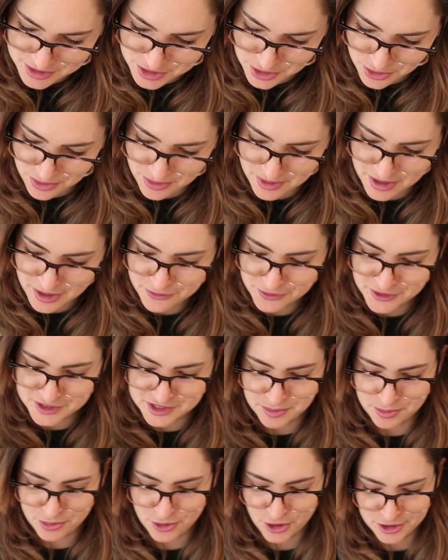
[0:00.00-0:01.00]
So if
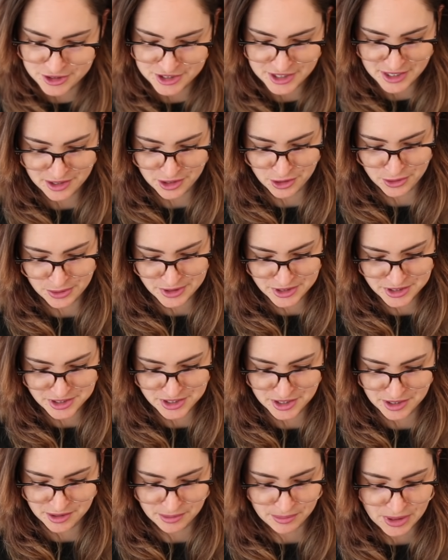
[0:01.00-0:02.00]
there's a project that you're
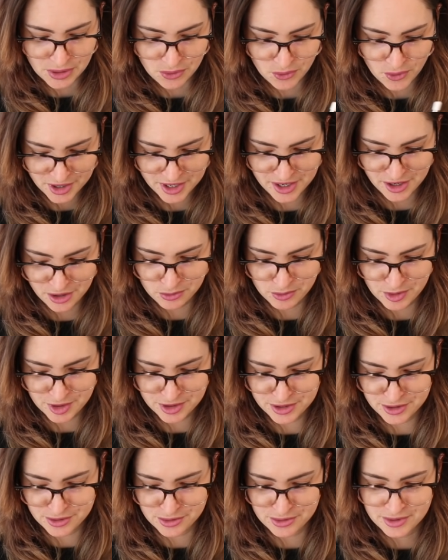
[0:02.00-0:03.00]
interested in me working on
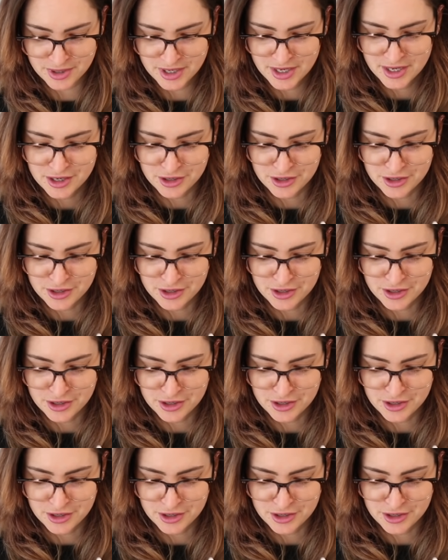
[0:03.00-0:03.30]
with you,